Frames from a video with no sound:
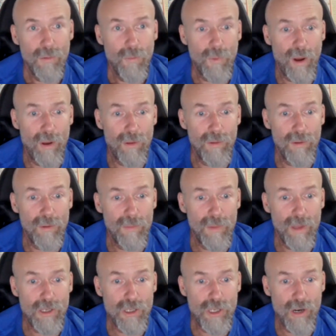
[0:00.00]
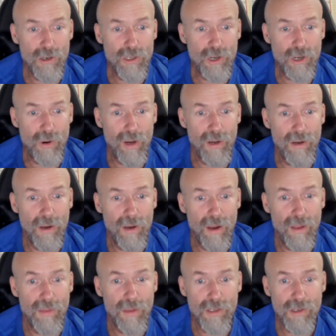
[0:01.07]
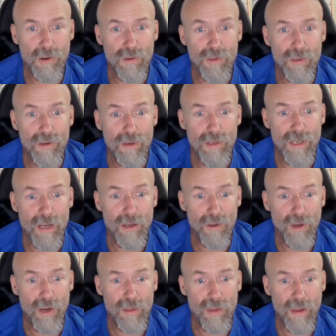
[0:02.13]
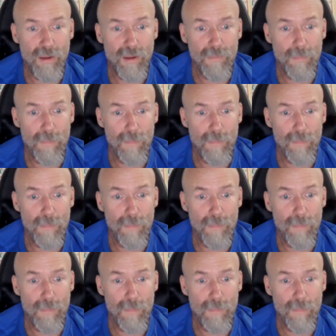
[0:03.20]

Well, let's share screen and let's go take a look at that.